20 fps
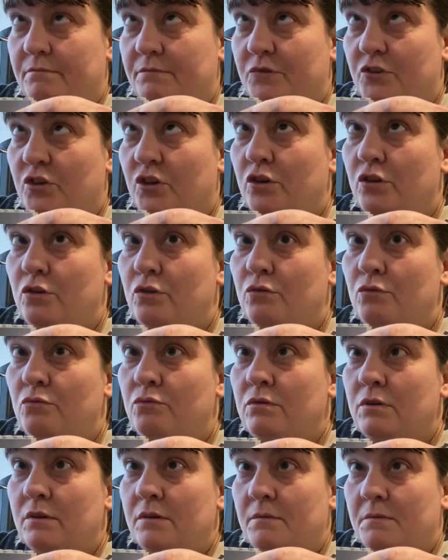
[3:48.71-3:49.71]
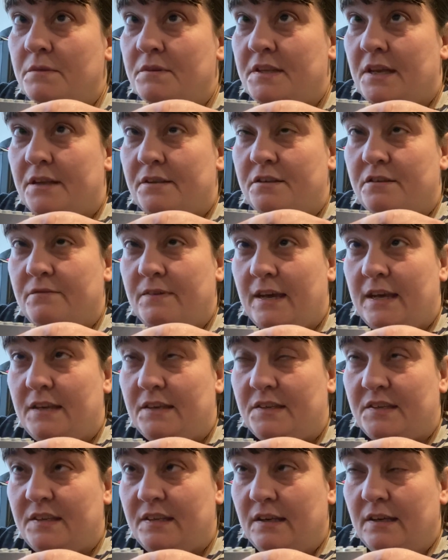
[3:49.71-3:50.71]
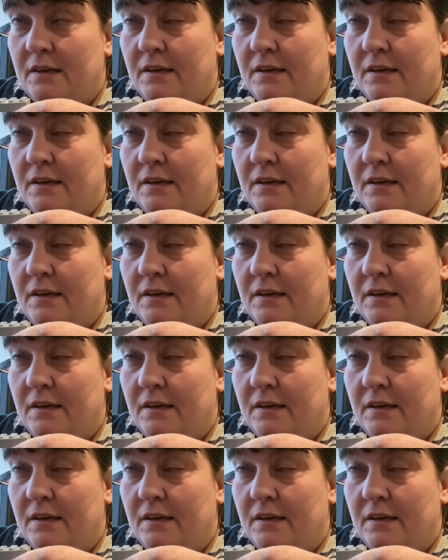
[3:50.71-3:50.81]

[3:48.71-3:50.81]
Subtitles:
2 sets of 8.